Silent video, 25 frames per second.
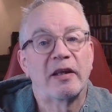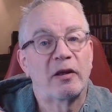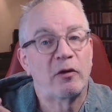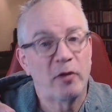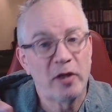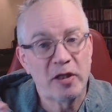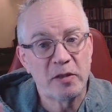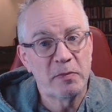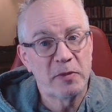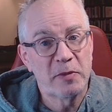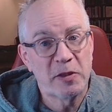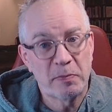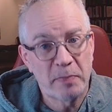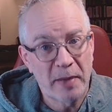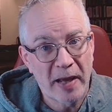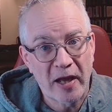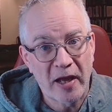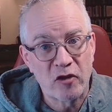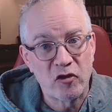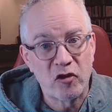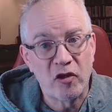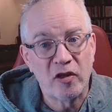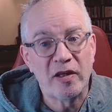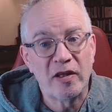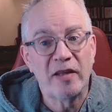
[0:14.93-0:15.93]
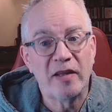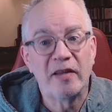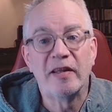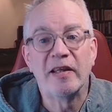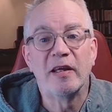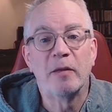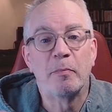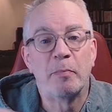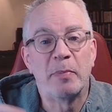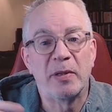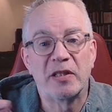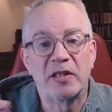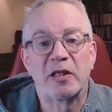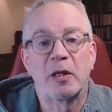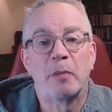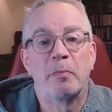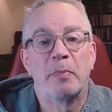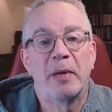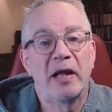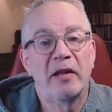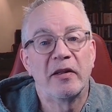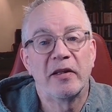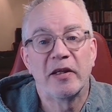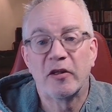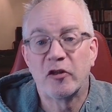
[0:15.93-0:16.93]
Christmas pageant in the
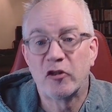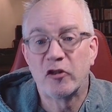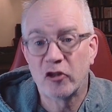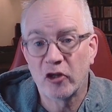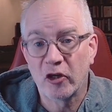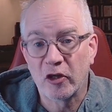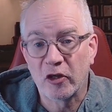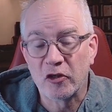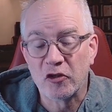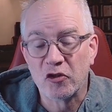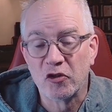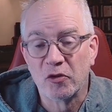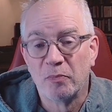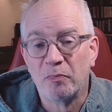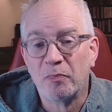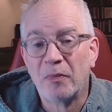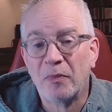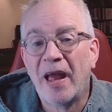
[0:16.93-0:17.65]
Episcopalian Church,